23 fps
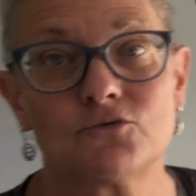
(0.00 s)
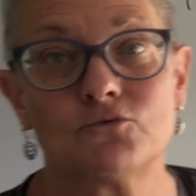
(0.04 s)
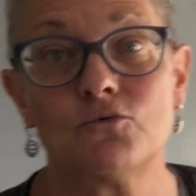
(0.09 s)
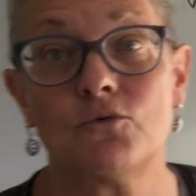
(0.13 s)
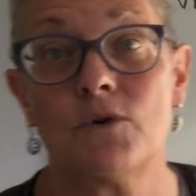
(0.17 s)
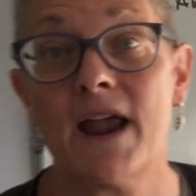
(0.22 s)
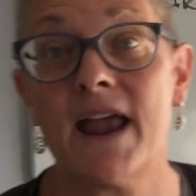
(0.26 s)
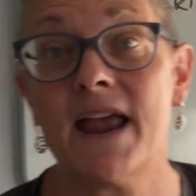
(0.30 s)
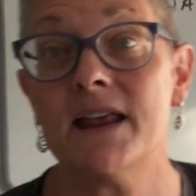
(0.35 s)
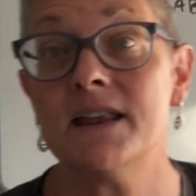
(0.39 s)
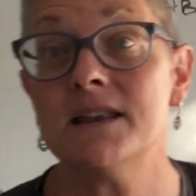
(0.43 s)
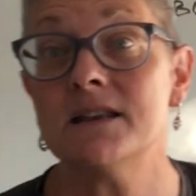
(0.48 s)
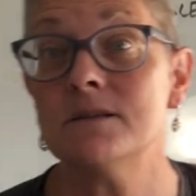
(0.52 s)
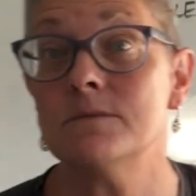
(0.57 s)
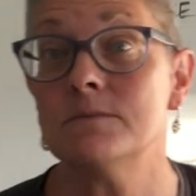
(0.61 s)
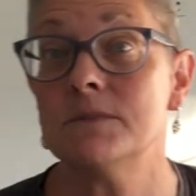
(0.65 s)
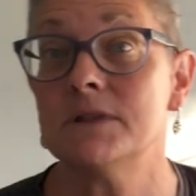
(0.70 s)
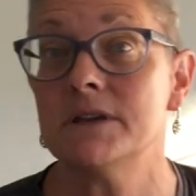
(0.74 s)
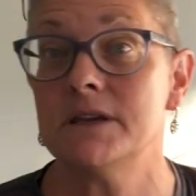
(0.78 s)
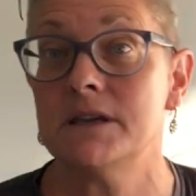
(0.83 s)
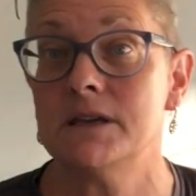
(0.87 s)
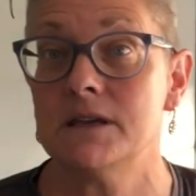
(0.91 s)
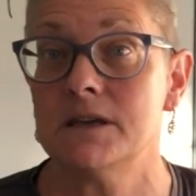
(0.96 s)

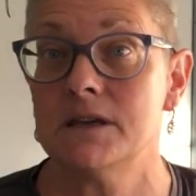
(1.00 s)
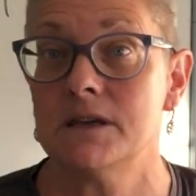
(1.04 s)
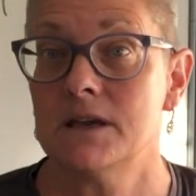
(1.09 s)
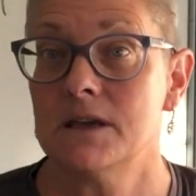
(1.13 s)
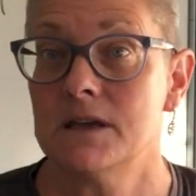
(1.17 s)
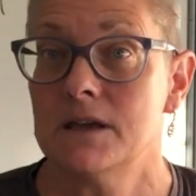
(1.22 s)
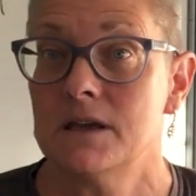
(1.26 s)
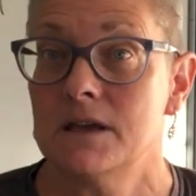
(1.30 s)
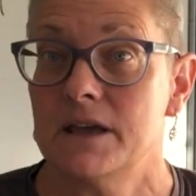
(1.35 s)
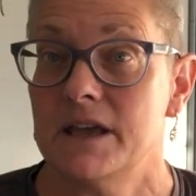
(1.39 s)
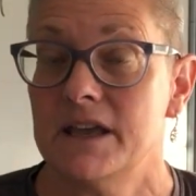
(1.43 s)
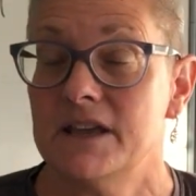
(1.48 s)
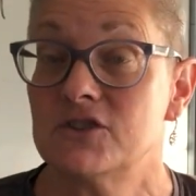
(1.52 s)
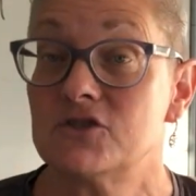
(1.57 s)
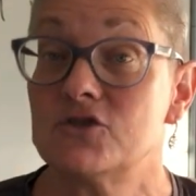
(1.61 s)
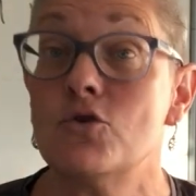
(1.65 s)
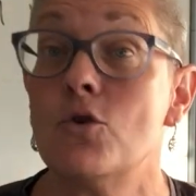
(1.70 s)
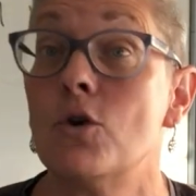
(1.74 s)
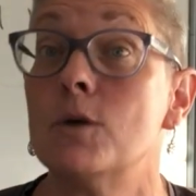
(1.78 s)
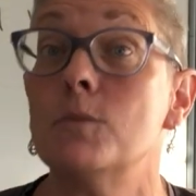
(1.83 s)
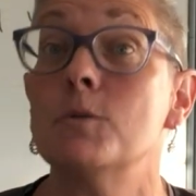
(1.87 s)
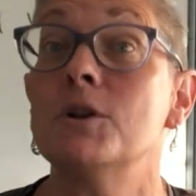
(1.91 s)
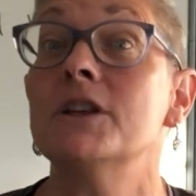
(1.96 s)

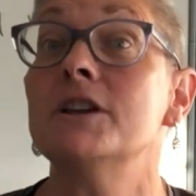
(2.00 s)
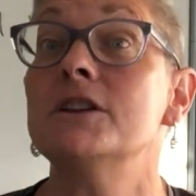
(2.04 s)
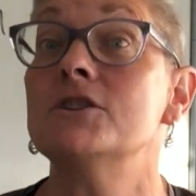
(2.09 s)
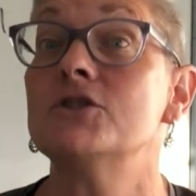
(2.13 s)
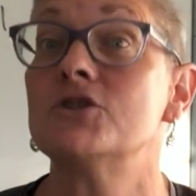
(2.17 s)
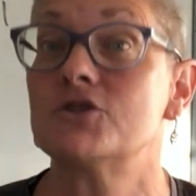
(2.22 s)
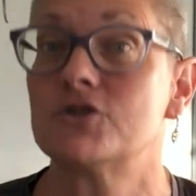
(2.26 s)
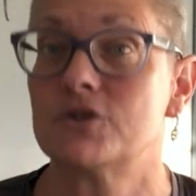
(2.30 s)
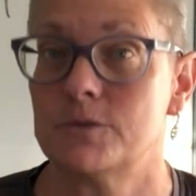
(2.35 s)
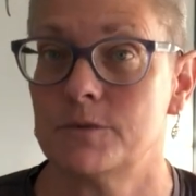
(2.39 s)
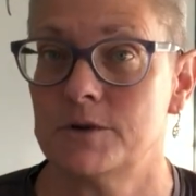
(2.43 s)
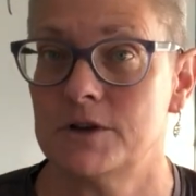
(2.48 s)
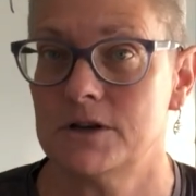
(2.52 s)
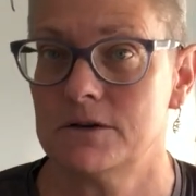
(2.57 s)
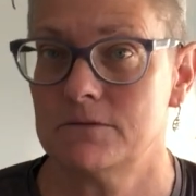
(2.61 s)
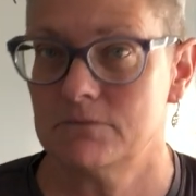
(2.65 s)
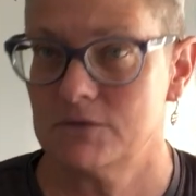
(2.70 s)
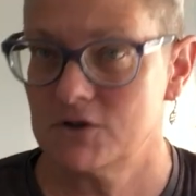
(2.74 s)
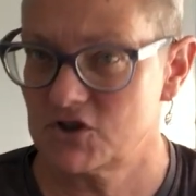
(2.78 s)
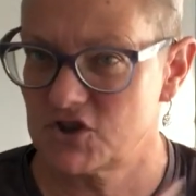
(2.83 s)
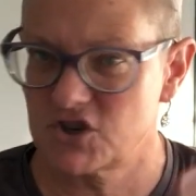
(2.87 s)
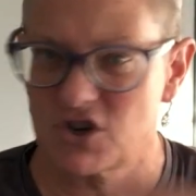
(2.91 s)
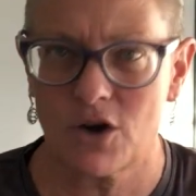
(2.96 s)
normally distributed.
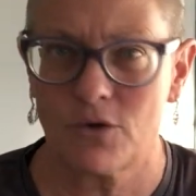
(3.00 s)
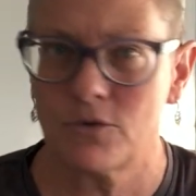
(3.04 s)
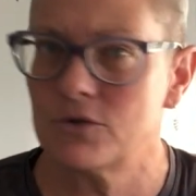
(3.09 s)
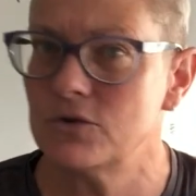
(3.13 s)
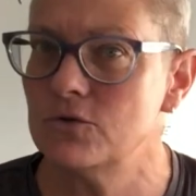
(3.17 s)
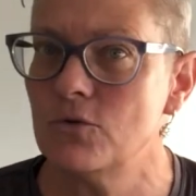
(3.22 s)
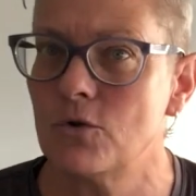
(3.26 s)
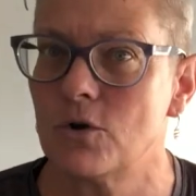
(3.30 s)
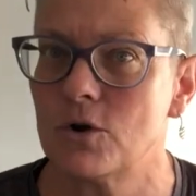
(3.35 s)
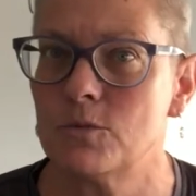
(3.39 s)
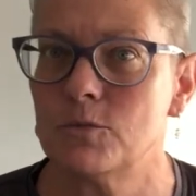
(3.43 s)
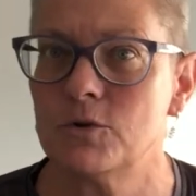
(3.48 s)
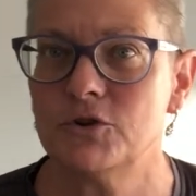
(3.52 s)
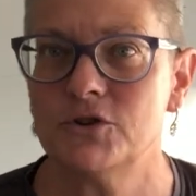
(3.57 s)
Let's start with normal